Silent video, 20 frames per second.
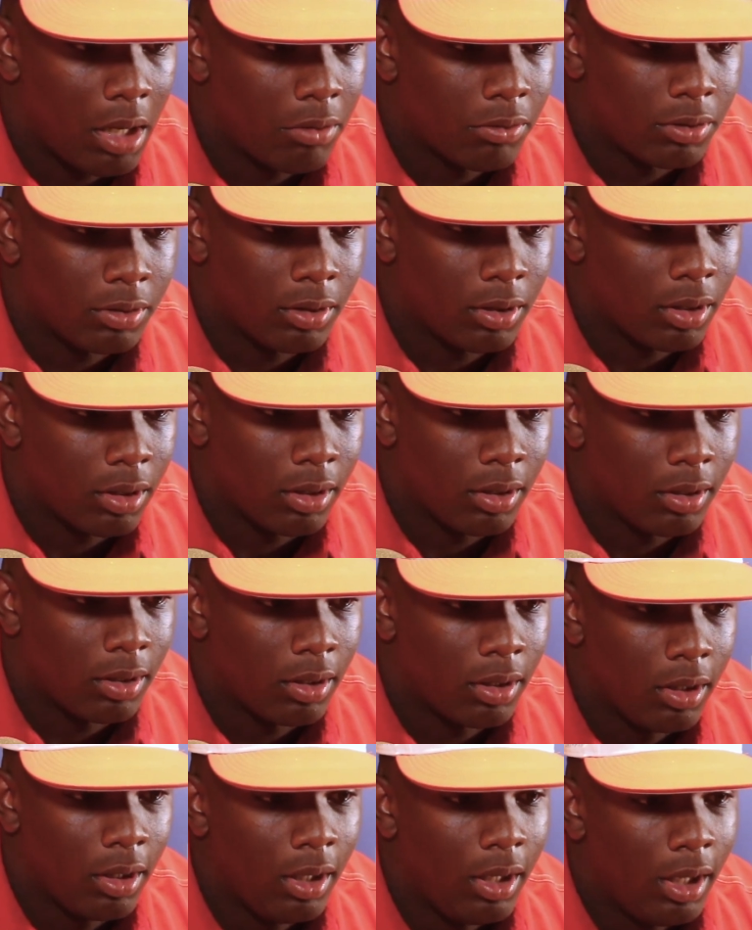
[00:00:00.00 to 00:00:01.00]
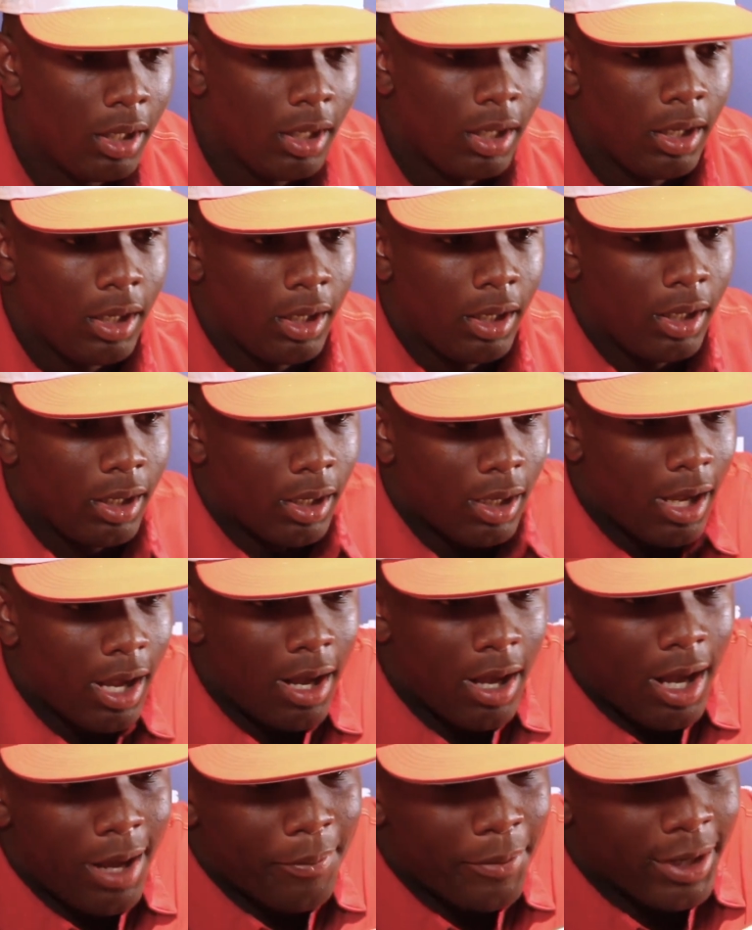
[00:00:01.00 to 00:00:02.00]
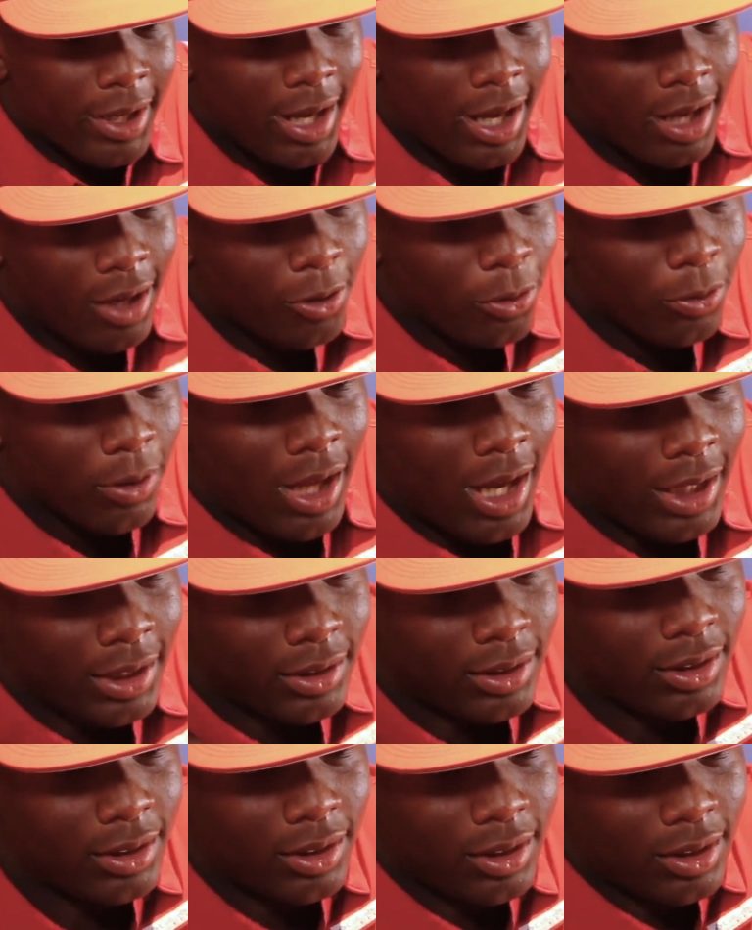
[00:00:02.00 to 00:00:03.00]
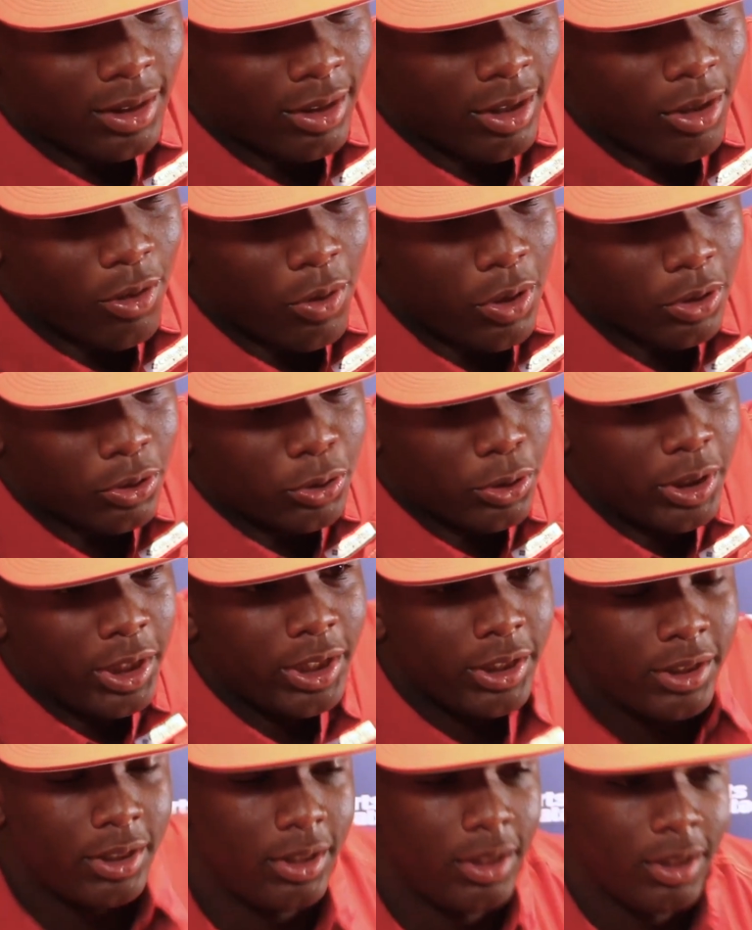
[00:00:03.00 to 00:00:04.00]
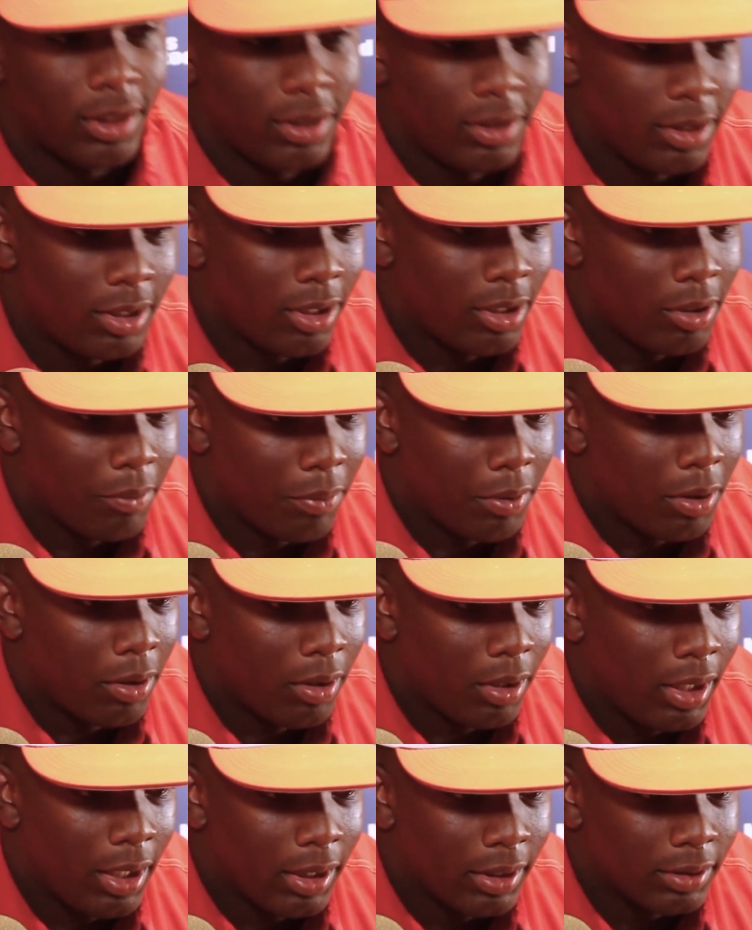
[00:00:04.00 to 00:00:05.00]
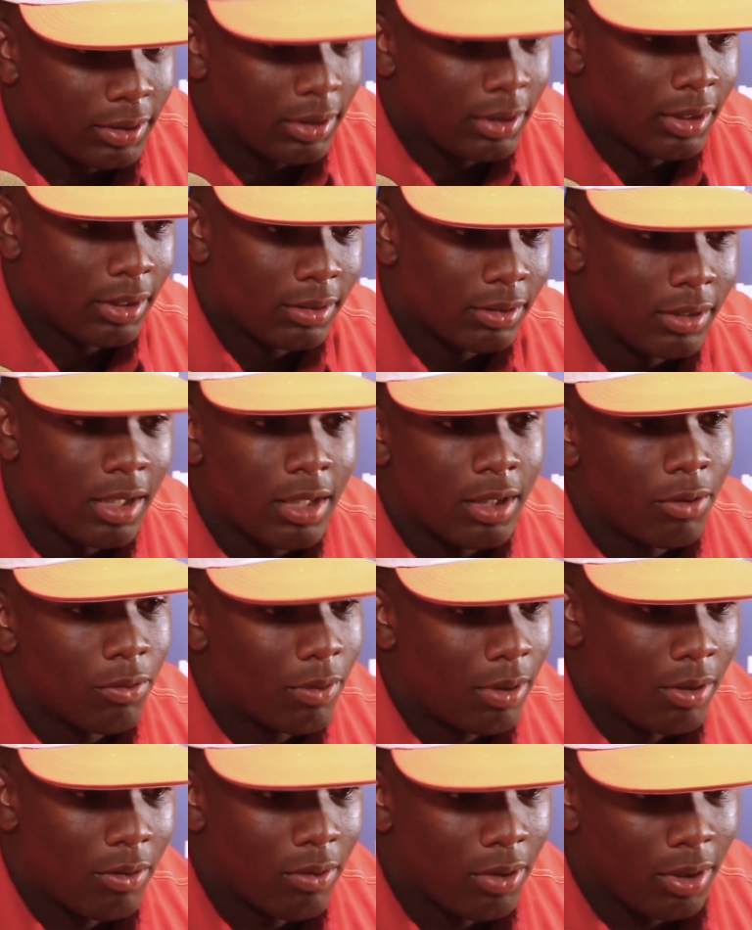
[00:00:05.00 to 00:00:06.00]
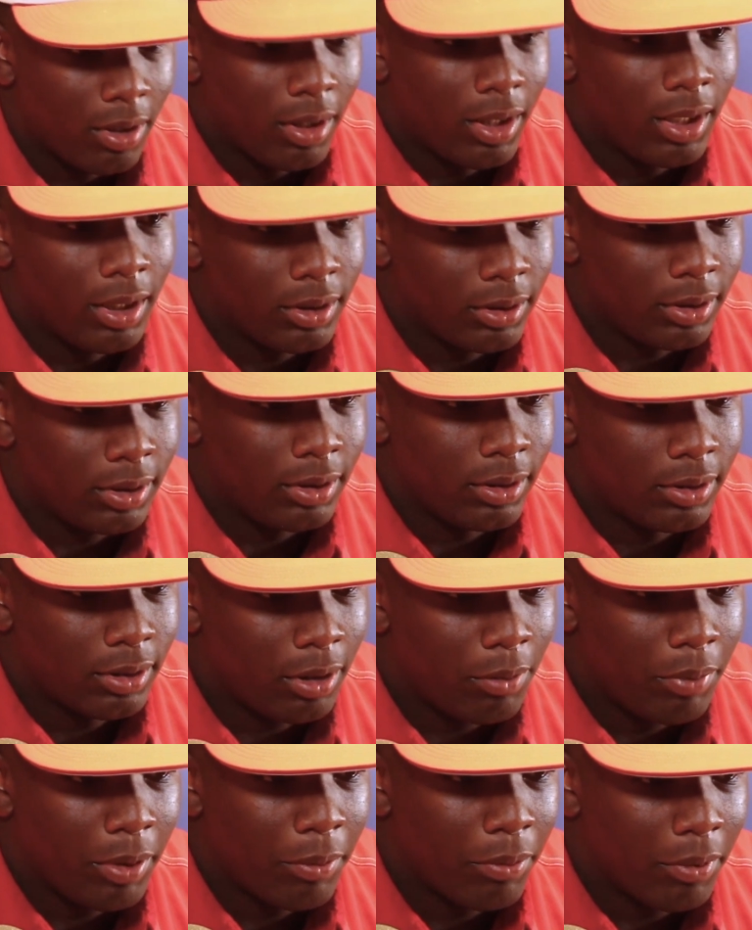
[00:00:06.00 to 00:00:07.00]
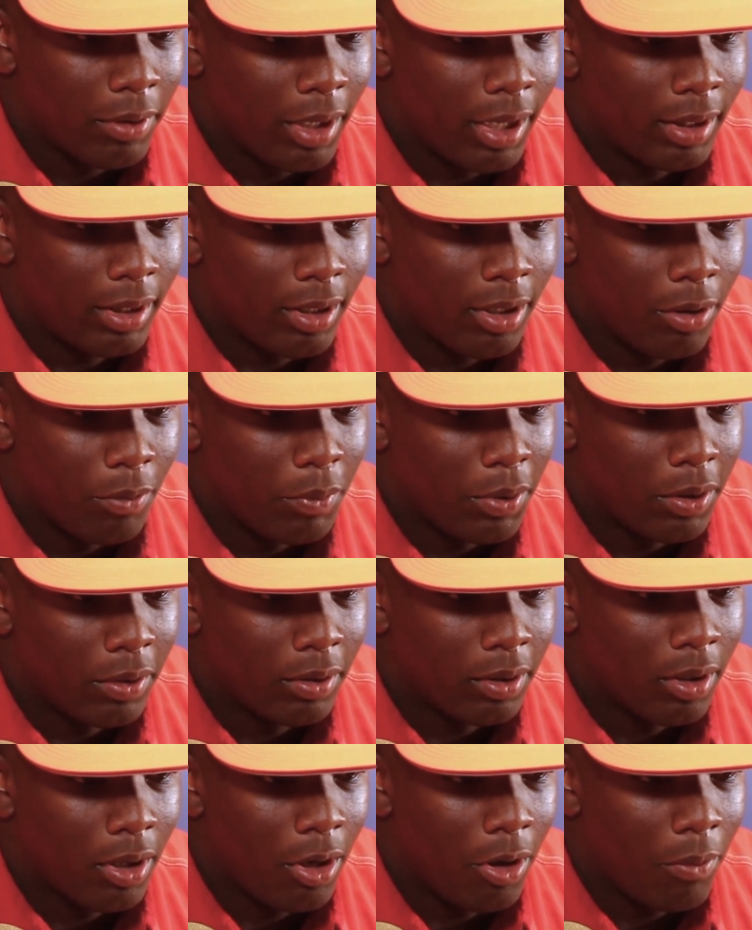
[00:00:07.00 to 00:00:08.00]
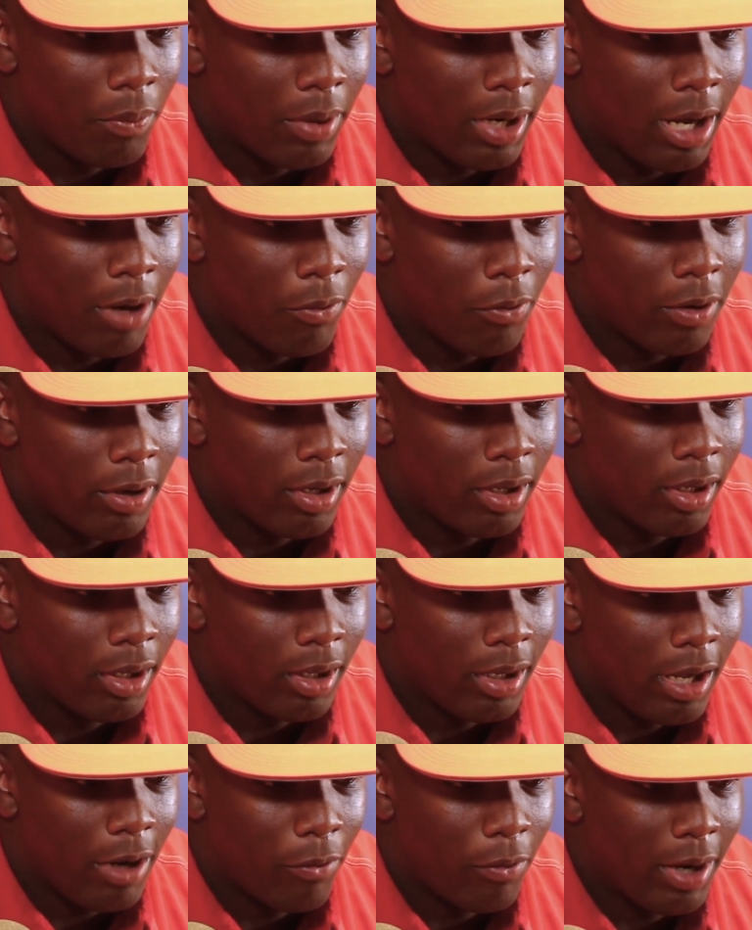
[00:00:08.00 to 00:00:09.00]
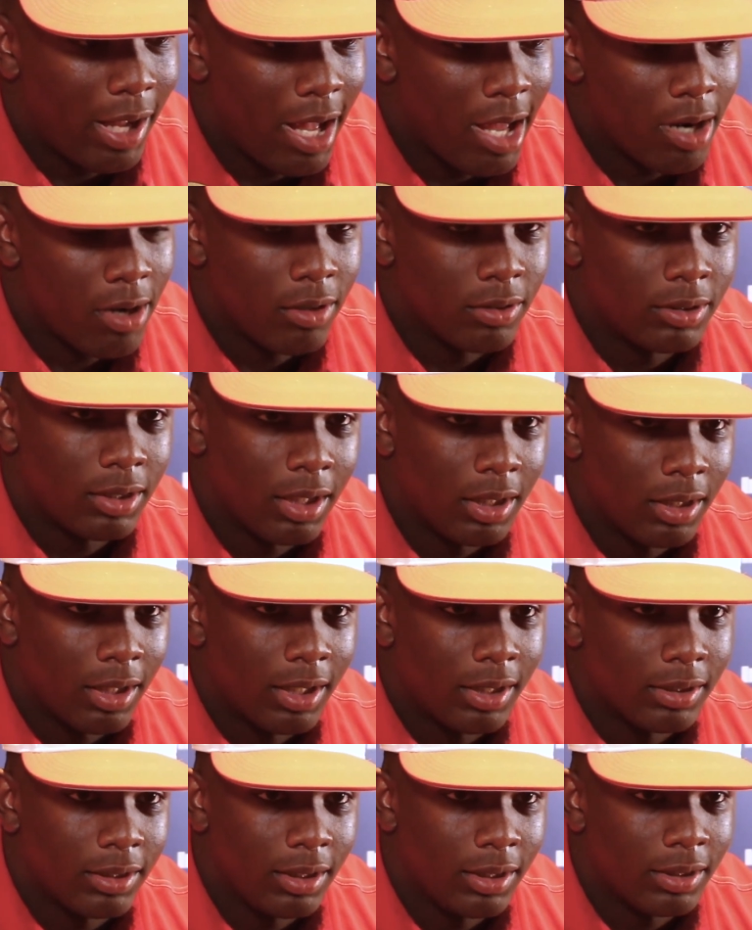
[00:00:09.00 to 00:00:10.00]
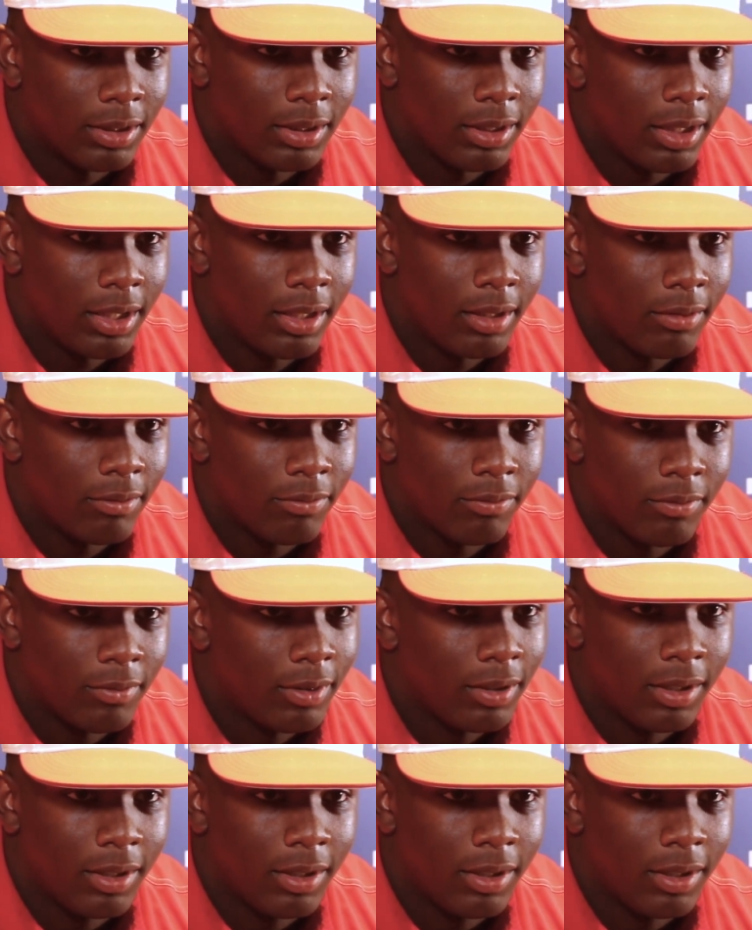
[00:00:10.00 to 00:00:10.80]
I was looking. I'm a guy who likes to go on tradition and continue to build a legacy. There's nothing wrong with a legacy. Some people like to go build their own, but I want to add on to that legacy, because then